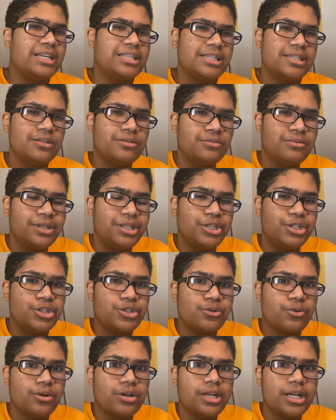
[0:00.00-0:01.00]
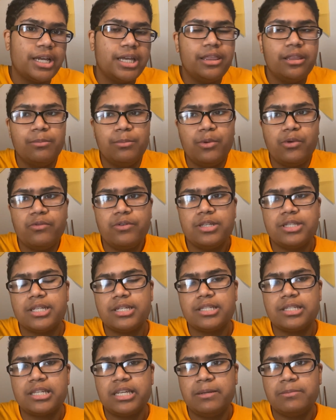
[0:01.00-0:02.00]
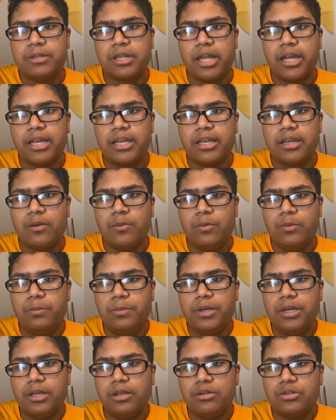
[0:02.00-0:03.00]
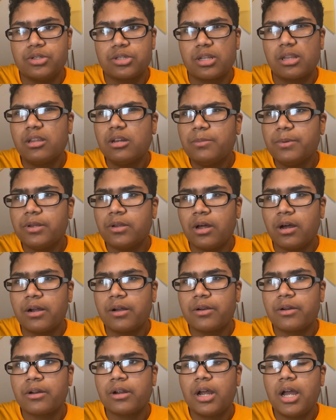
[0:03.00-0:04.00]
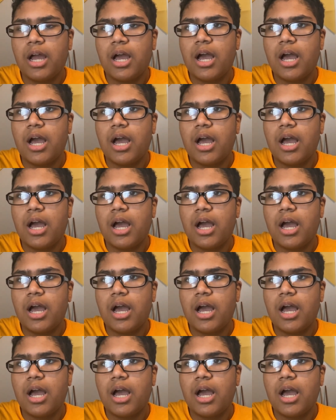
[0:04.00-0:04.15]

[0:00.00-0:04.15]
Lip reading: is it really short? In the movies, it seemed like it would be just a little bit longer,